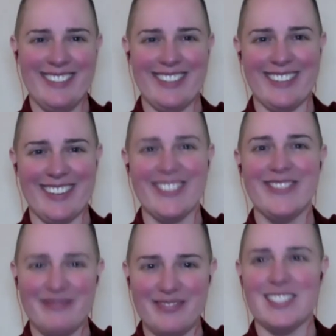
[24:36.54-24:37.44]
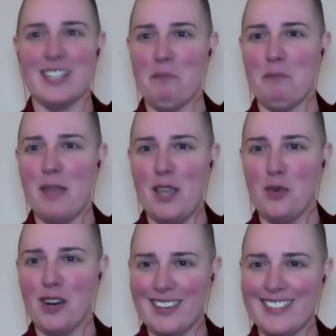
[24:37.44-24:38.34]
you know. It's a big
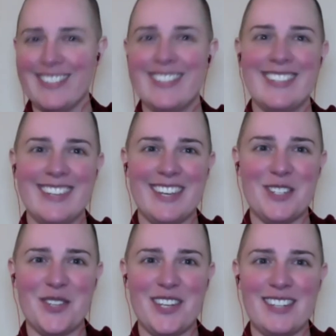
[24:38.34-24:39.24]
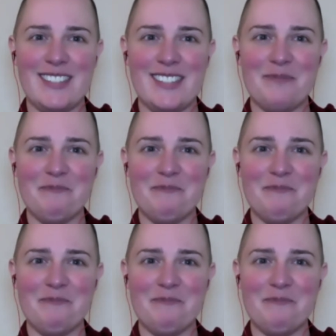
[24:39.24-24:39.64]
work, a treatise.